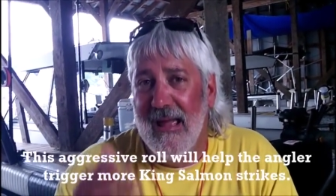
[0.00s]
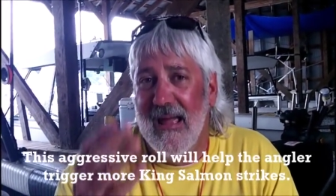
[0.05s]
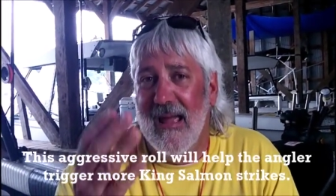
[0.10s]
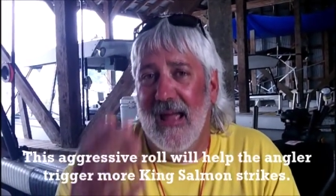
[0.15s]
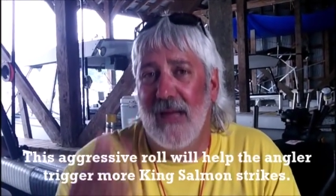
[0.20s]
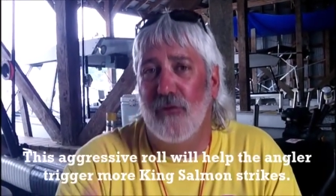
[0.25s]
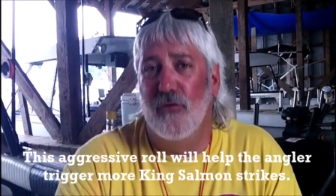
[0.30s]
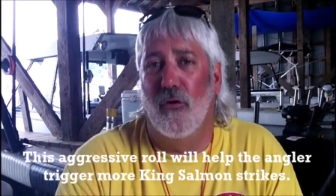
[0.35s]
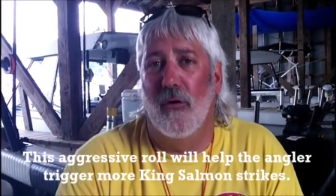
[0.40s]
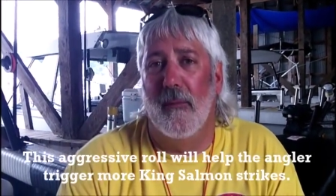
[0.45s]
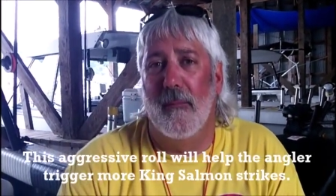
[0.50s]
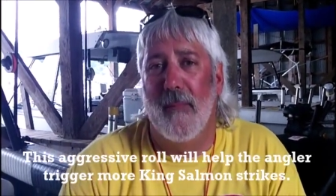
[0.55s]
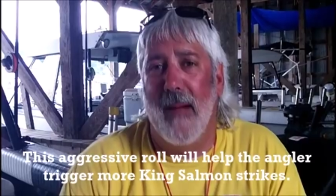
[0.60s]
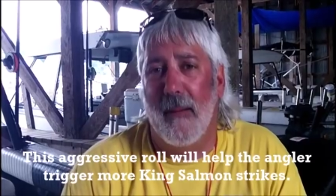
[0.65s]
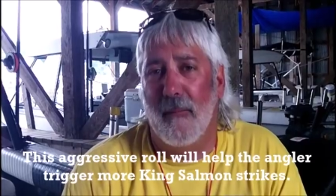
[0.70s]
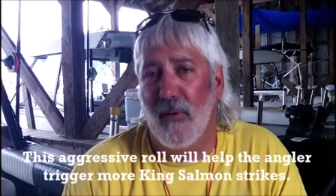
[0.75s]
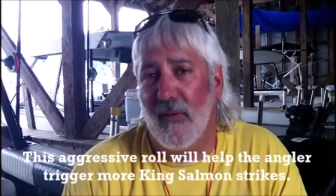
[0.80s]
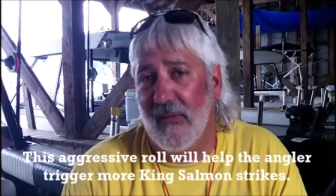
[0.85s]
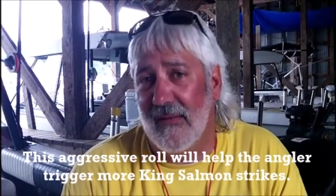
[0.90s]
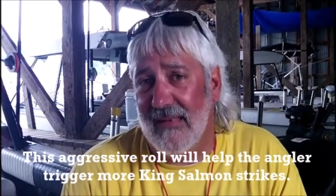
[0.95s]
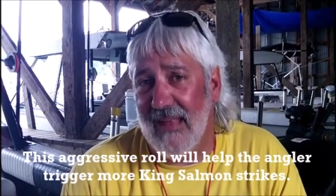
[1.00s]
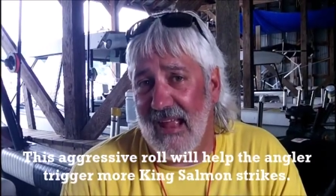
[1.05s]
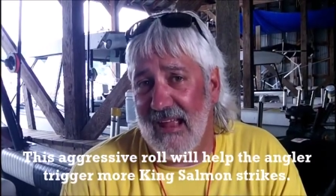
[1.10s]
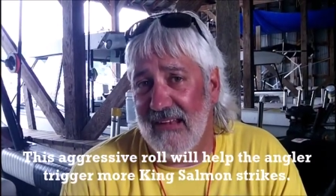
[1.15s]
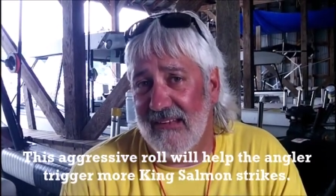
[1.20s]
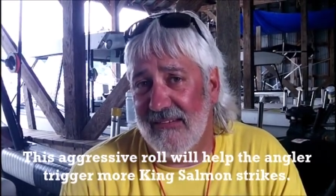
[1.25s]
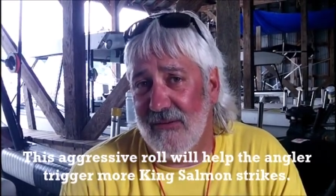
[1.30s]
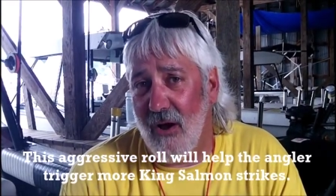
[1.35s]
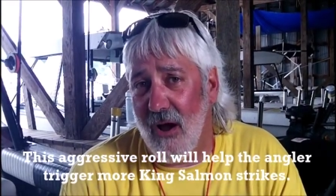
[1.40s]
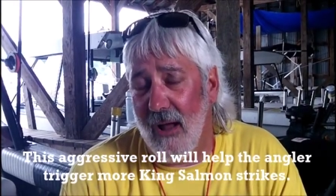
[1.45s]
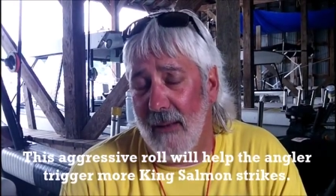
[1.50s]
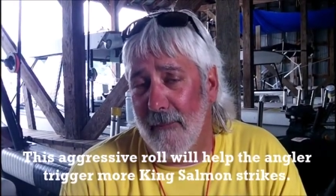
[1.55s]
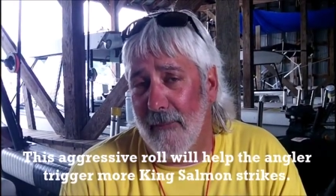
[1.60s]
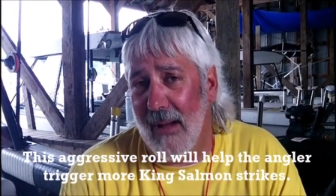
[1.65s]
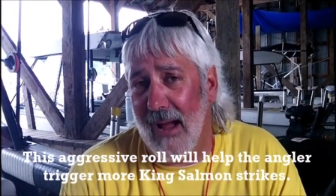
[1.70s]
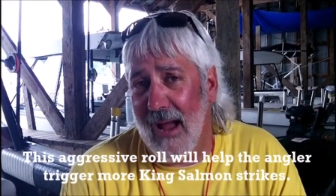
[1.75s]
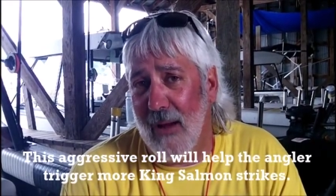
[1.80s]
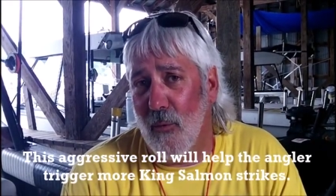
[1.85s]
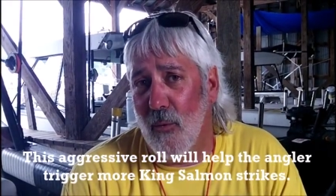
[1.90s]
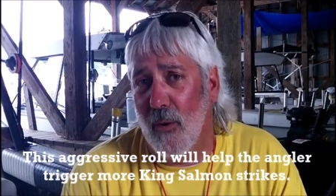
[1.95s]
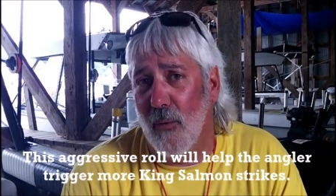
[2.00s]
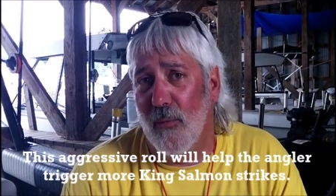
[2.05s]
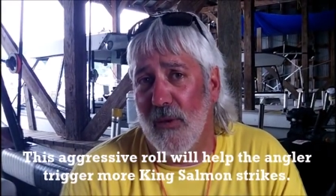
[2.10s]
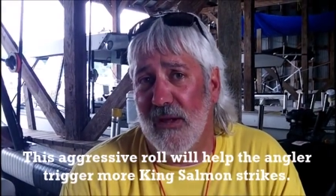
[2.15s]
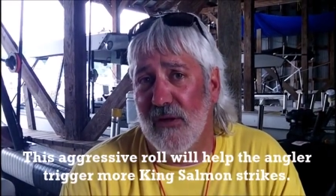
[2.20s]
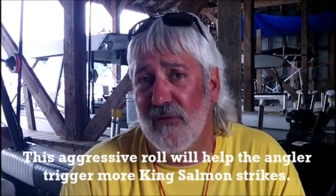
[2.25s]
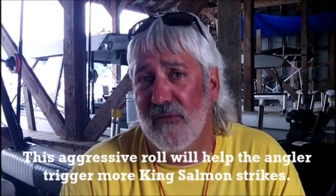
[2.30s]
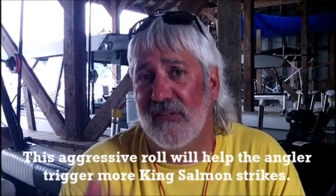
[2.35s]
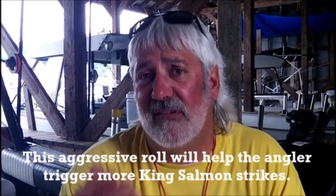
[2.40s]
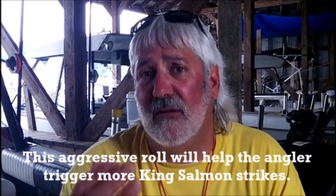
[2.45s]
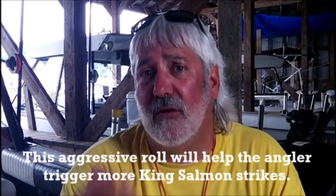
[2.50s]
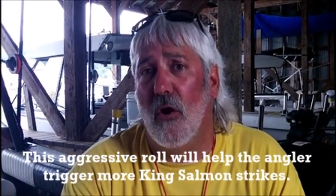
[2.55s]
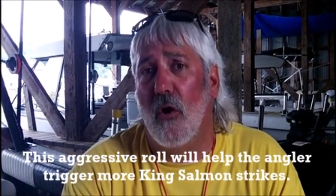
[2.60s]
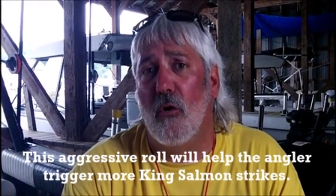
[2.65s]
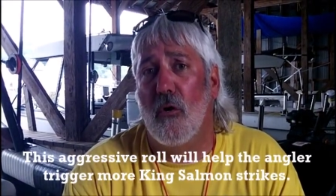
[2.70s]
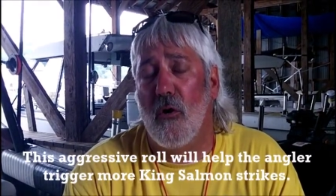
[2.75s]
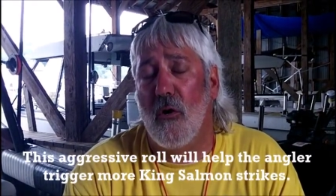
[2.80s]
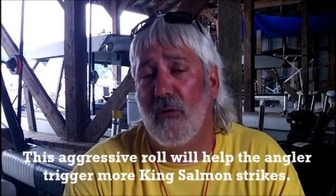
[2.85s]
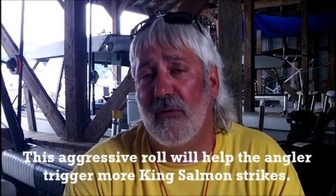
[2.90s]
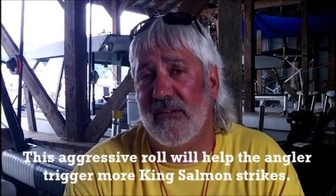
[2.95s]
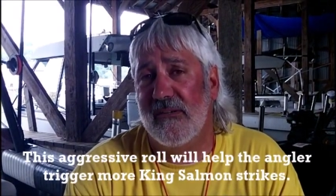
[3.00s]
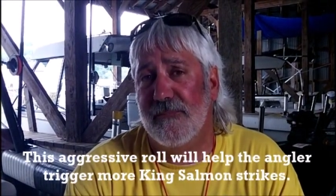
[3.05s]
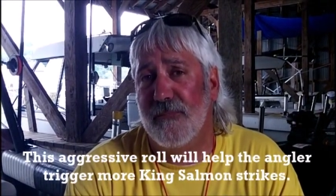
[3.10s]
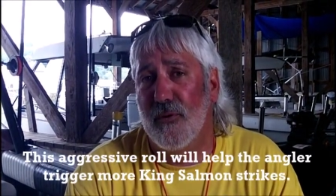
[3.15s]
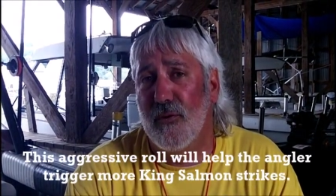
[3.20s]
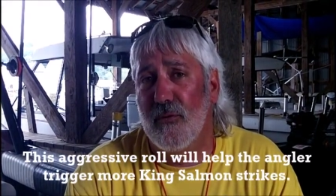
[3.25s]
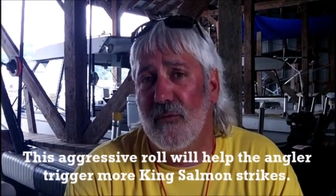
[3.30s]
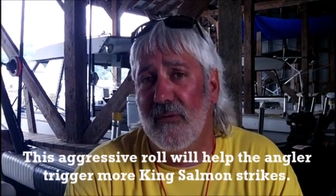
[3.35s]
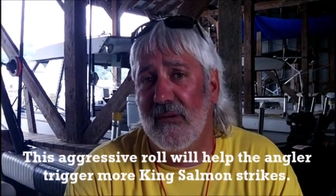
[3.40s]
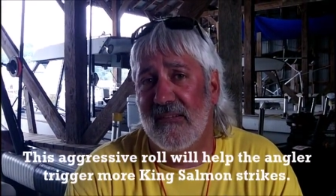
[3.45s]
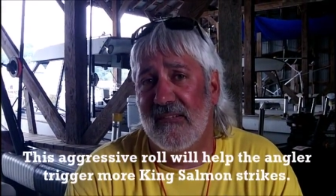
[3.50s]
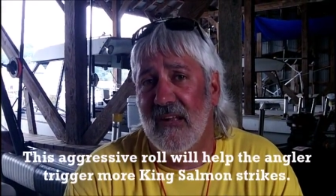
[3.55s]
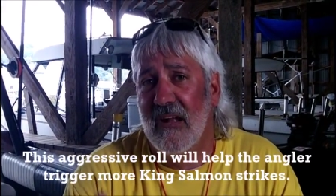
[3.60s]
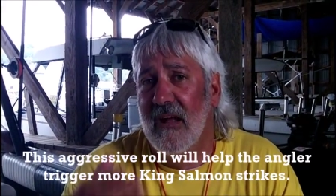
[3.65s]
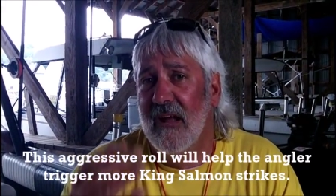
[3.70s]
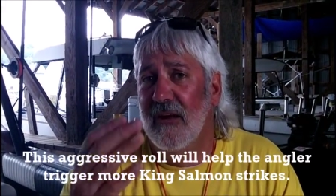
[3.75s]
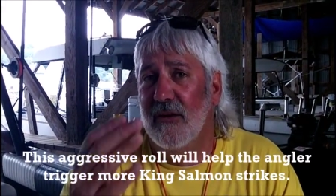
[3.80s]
and you remember the days gone by where we used loco spoons